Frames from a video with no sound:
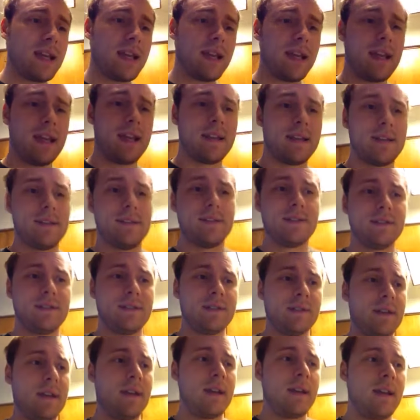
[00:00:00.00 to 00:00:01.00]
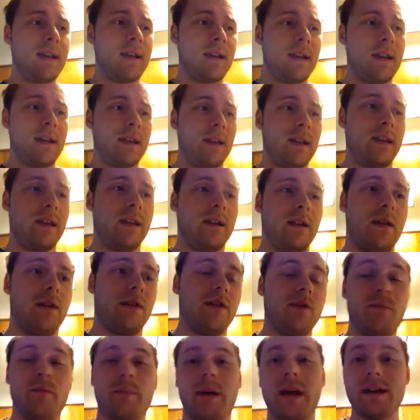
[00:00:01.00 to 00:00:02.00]
is,
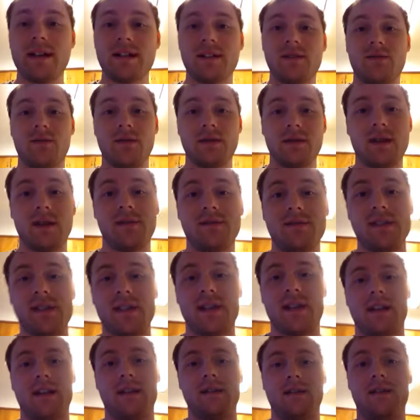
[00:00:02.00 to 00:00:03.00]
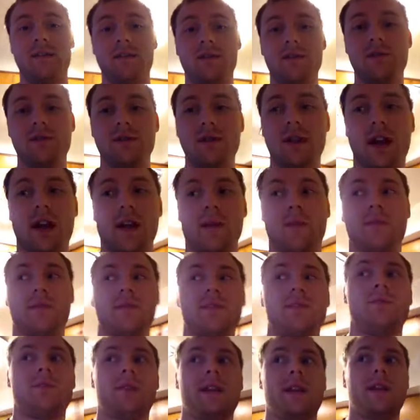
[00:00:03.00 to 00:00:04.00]
the best ones I've seen use
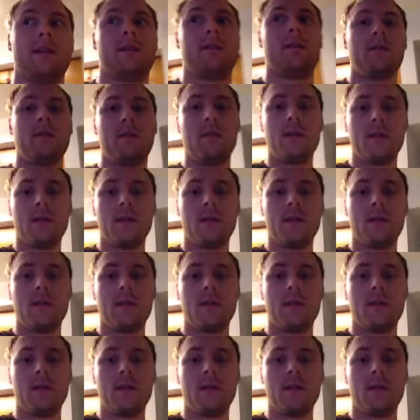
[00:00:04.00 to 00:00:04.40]
hyperspin.